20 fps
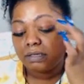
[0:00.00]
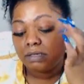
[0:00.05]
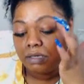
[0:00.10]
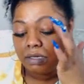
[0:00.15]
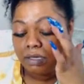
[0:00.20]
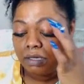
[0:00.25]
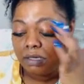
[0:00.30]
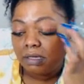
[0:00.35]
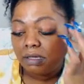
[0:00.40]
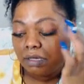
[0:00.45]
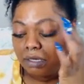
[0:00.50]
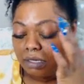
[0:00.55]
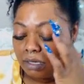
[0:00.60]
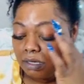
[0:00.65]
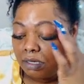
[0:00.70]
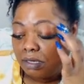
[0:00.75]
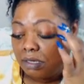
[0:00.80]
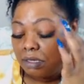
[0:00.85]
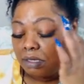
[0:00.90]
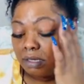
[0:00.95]

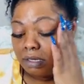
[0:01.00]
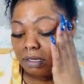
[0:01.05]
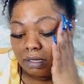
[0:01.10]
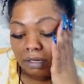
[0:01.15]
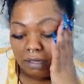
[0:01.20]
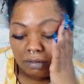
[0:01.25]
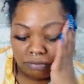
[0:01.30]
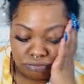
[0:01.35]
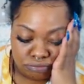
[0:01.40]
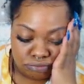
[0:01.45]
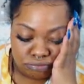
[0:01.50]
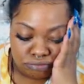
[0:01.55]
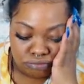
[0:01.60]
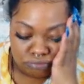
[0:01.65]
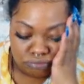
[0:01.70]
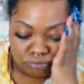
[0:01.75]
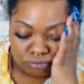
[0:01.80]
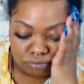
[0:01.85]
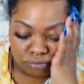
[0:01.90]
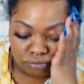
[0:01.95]

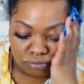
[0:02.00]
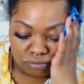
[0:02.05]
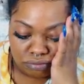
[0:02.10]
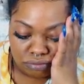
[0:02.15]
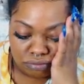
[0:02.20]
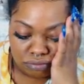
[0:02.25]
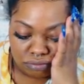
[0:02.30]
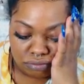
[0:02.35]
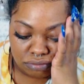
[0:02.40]
Nothing is said.